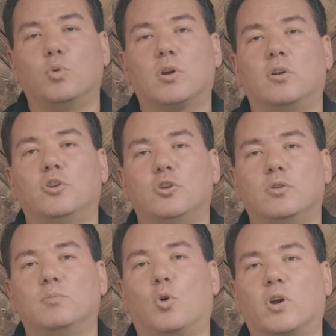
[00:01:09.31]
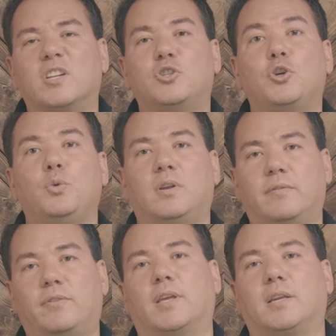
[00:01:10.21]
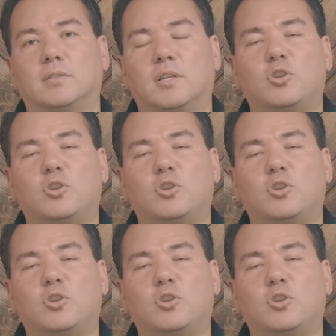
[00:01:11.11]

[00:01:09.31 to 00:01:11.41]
we're going to do more intuitive things.